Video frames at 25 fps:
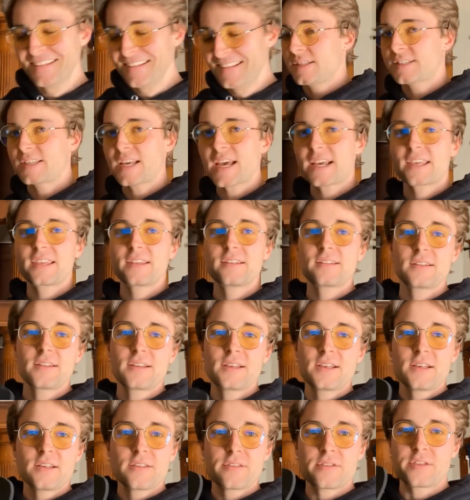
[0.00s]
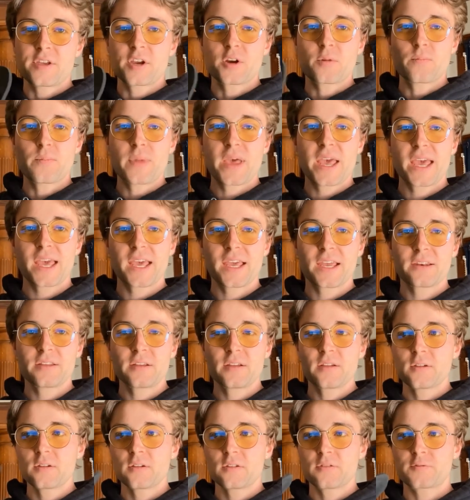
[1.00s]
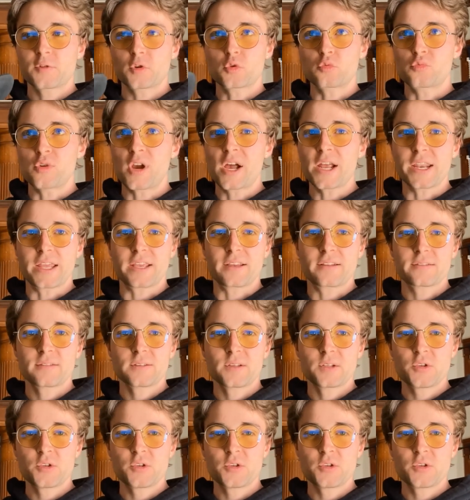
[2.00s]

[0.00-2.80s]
Second, they're made for running.